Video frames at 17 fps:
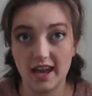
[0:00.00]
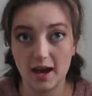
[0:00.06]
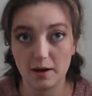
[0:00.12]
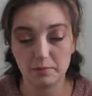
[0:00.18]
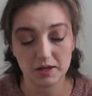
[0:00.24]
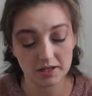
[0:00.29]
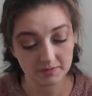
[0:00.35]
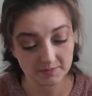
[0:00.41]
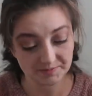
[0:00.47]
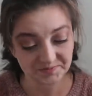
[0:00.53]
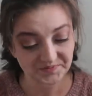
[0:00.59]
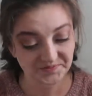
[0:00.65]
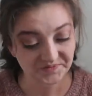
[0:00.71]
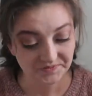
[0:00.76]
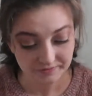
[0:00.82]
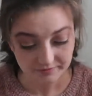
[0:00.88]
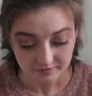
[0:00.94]
Happy.
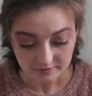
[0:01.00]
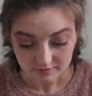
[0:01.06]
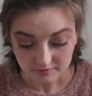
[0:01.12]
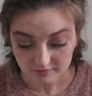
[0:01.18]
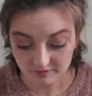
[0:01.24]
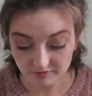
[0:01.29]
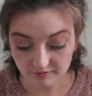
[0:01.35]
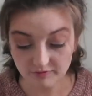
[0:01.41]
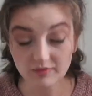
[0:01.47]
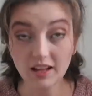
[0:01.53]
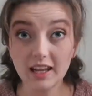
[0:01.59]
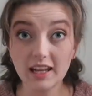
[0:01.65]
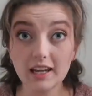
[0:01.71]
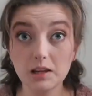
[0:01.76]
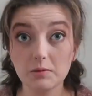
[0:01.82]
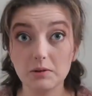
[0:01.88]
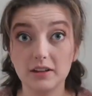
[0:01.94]

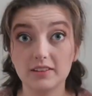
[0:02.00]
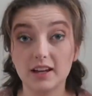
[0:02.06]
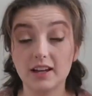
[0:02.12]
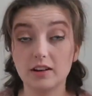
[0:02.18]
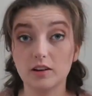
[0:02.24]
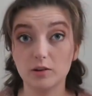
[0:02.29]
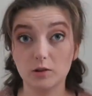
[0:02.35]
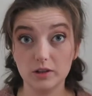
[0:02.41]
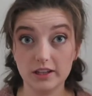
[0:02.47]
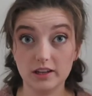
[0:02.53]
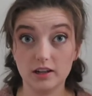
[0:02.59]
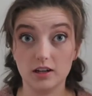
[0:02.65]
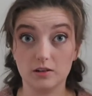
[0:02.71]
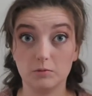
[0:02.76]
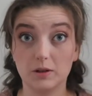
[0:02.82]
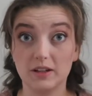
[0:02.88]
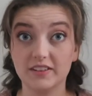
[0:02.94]
Anyways, I had only
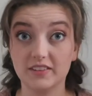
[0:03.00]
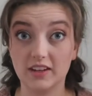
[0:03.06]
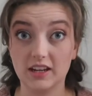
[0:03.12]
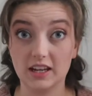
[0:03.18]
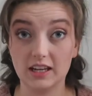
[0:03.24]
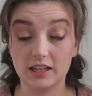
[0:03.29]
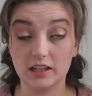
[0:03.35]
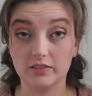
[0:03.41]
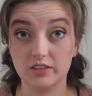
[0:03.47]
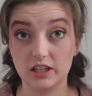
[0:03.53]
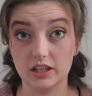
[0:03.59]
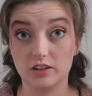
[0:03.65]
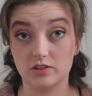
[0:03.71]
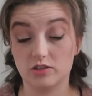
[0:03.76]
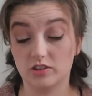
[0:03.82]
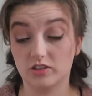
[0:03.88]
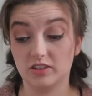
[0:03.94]
gotten one skein of
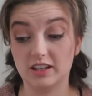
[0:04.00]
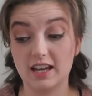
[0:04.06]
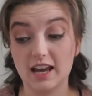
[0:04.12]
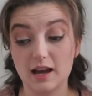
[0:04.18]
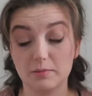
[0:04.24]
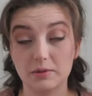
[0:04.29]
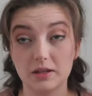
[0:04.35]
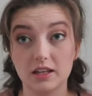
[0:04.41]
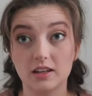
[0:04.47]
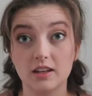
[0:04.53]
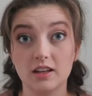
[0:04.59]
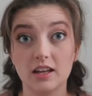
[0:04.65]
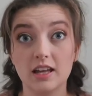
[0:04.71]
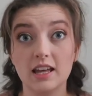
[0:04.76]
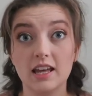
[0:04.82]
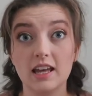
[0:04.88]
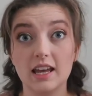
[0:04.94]
Dangerously Happy,
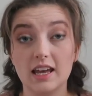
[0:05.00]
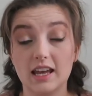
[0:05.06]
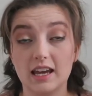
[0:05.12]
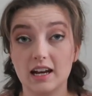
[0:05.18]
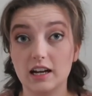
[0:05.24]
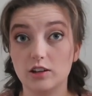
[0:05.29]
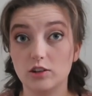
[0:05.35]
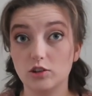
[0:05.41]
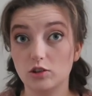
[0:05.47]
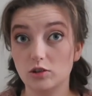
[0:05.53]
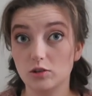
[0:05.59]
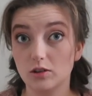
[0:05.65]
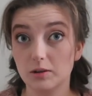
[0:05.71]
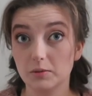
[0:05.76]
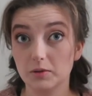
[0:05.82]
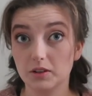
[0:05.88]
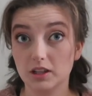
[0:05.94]
and I knew
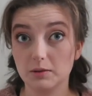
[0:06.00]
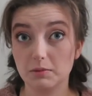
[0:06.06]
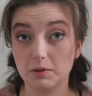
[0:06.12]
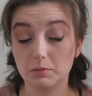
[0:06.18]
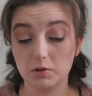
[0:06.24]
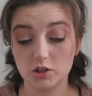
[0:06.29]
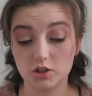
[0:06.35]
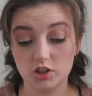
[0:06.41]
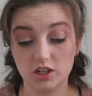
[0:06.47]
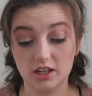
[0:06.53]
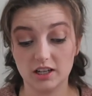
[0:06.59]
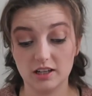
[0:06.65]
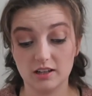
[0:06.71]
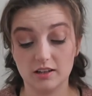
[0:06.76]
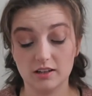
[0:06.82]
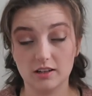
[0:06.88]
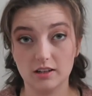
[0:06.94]
I was going to be pushing
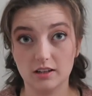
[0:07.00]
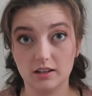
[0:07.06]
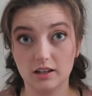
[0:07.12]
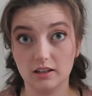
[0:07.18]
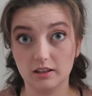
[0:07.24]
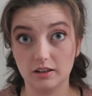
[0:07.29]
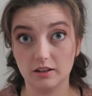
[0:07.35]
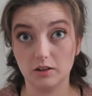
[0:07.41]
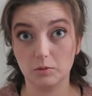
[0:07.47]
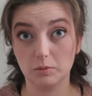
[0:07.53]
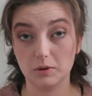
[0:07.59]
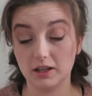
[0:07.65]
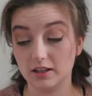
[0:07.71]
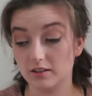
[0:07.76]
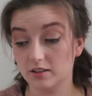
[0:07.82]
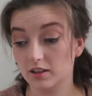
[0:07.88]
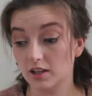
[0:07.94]
it a little
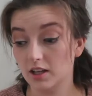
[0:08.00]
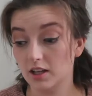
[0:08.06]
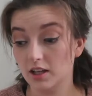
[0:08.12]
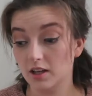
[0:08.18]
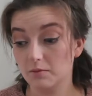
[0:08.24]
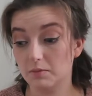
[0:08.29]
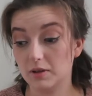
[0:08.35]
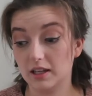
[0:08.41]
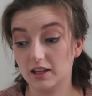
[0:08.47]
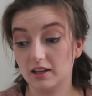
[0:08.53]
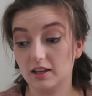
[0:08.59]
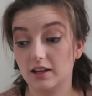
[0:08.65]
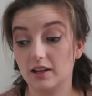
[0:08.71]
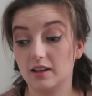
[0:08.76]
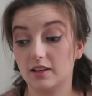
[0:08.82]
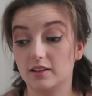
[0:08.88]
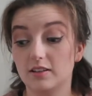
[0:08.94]
bit
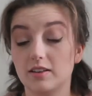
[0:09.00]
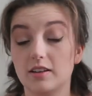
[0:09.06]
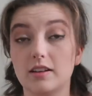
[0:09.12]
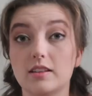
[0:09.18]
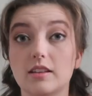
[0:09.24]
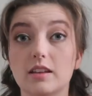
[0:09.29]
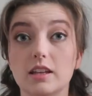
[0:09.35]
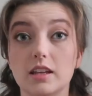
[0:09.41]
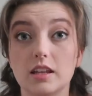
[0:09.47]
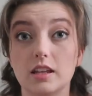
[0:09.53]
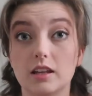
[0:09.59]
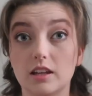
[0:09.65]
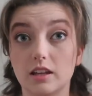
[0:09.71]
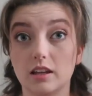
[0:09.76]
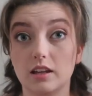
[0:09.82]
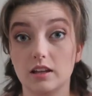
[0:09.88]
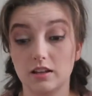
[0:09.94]
because
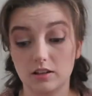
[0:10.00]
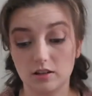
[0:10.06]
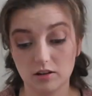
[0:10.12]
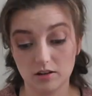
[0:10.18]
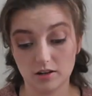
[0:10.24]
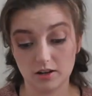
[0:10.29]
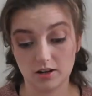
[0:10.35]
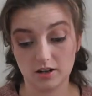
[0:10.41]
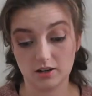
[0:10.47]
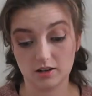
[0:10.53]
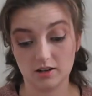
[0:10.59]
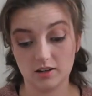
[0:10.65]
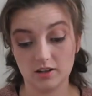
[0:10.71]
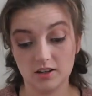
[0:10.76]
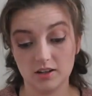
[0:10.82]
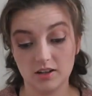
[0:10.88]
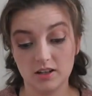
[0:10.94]
the yarn
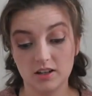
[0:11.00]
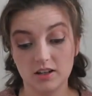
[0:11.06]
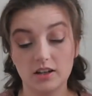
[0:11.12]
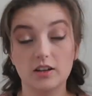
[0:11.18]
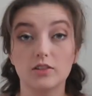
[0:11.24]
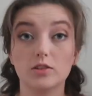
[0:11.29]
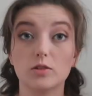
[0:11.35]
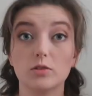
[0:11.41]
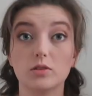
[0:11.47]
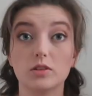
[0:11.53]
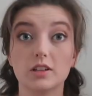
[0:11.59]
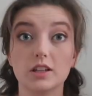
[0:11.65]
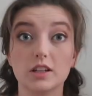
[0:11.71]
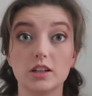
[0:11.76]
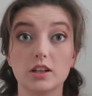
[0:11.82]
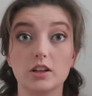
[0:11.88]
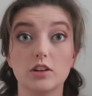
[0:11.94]
is
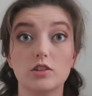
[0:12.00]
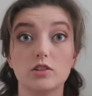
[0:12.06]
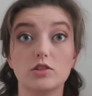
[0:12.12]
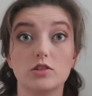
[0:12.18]
only